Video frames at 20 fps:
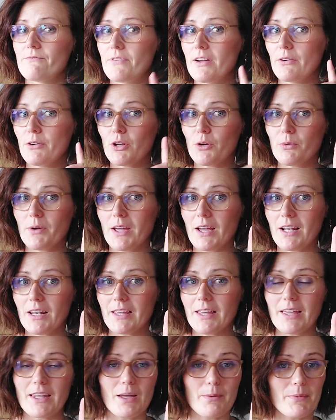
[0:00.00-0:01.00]
Very
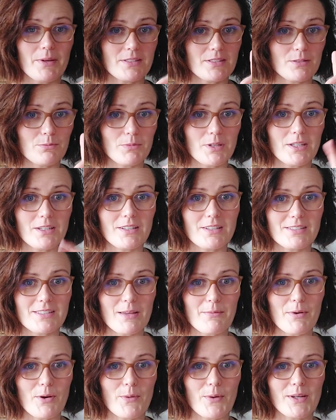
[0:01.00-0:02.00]
rarely, and I must admit in
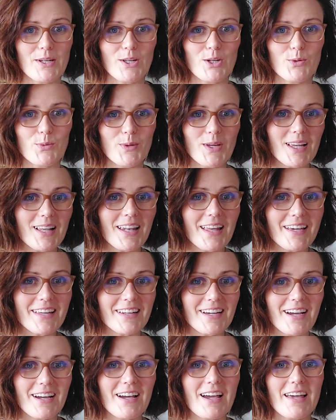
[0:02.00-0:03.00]
December it went out a week
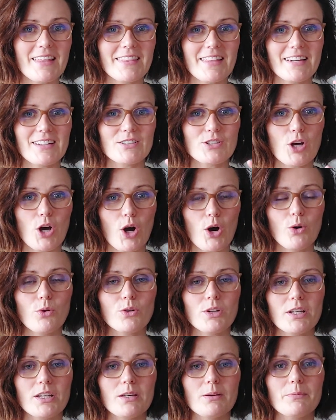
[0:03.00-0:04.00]
later, and that is
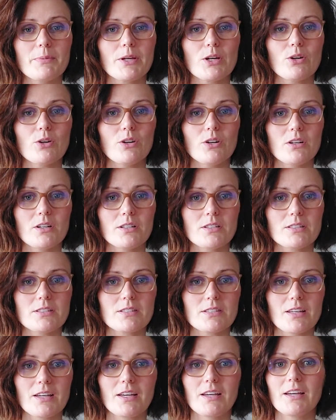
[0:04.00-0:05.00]
only
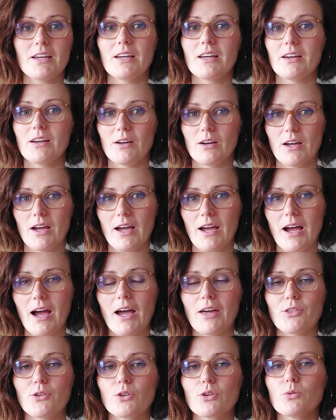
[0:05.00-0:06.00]
because
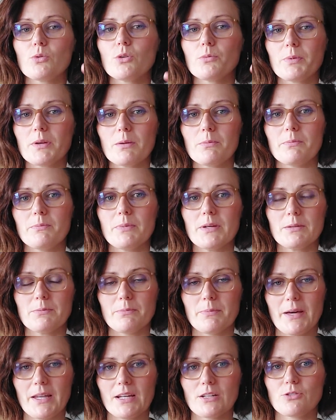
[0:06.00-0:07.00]
I thought it would be a
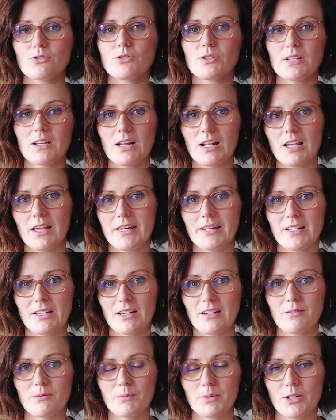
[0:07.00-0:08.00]
bit better to send it
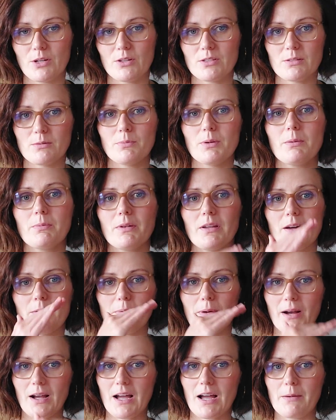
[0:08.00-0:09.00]
later because then people
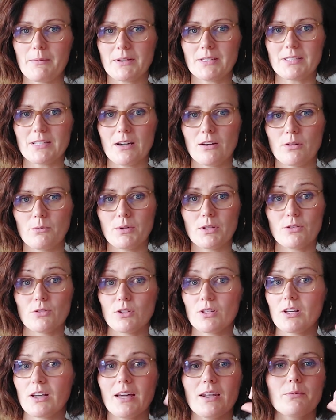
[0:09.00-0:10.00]
are calming down a bit.
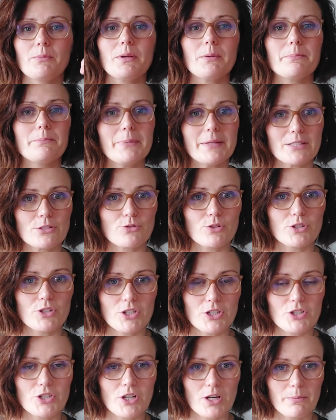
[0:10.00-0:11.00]
So you got to be a bit
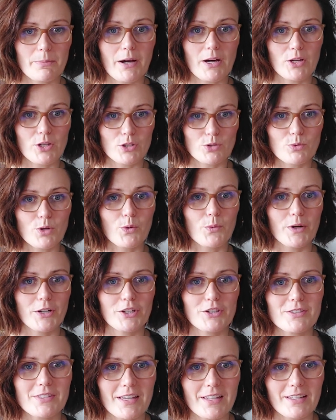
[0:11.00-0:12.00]
strategic about it as well
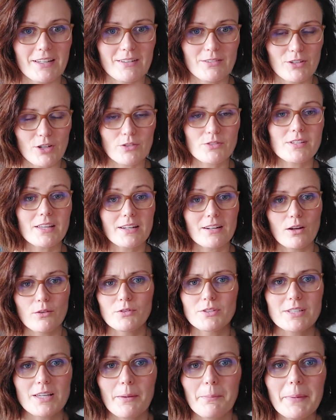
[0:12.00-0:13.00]
when you send it. Don't send it
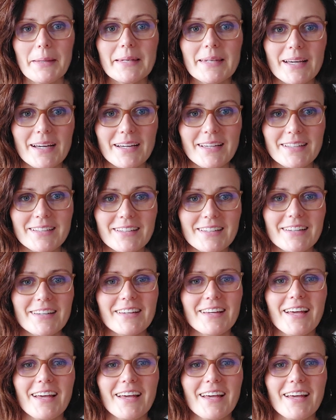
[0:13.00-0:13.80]
obviously at midnight.